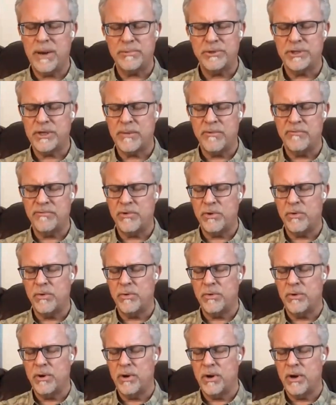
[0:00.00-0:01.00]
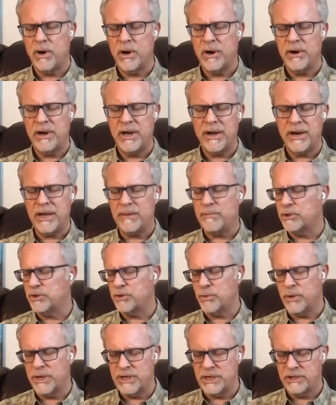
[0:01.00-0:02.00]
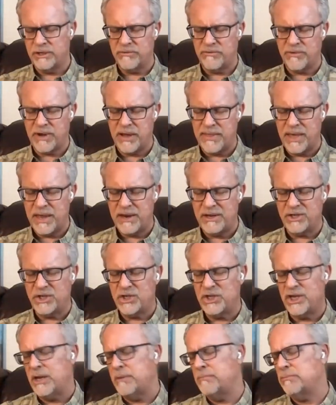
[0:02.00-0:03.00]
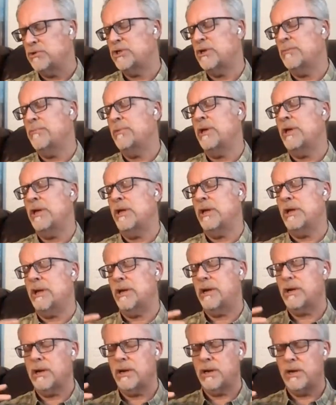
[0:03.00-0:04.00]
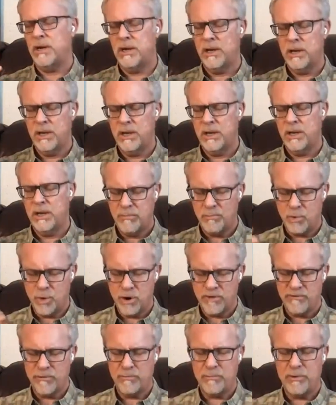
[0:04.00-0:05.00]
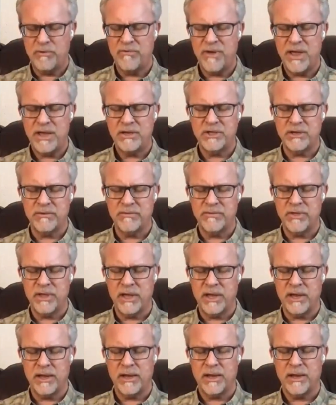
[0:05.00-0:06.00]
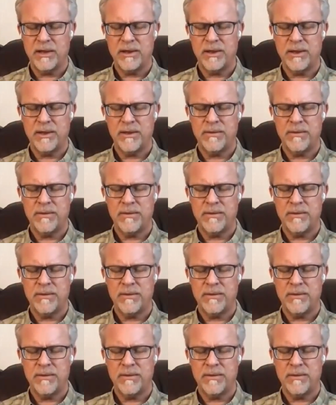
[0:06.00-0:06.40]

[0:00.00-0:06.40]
Perhaps some of you are not able to identify that. It seems to be more of a pervasive thing.